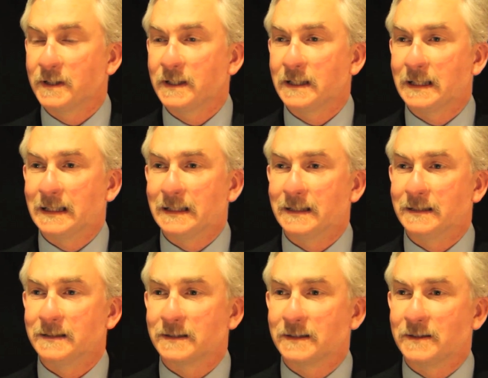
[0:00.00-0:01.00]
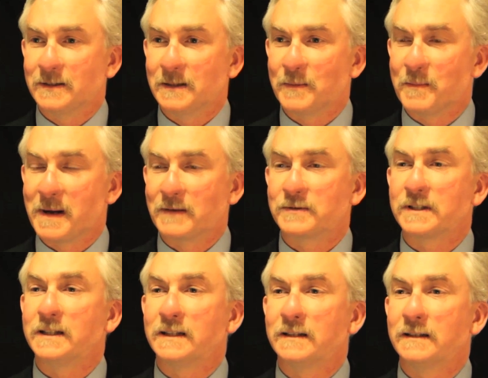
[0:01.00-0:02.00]
and I'm a
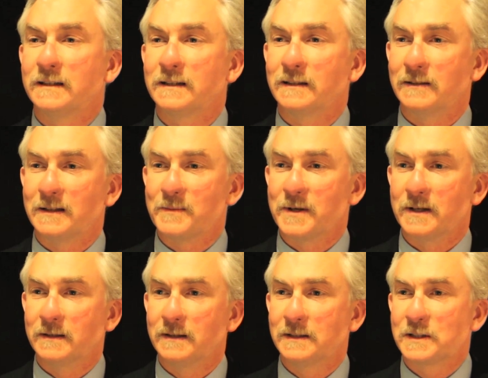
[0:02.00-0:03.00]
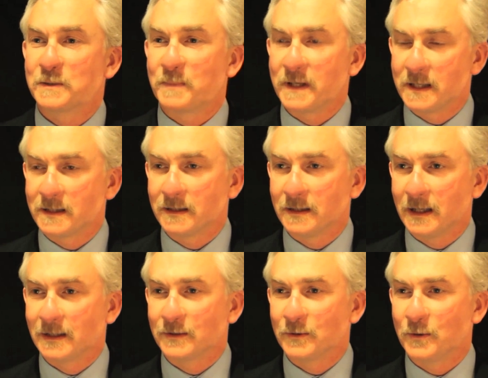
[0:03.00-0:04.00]
mountaineer, climber, speaker,
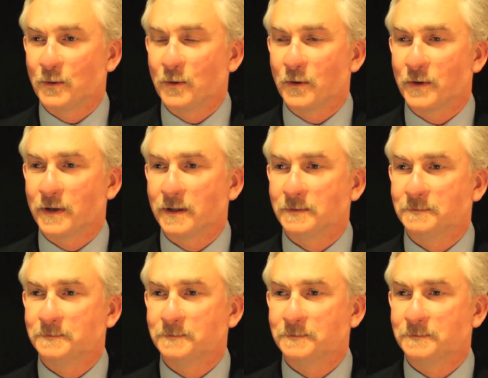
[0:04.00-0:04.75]
and author.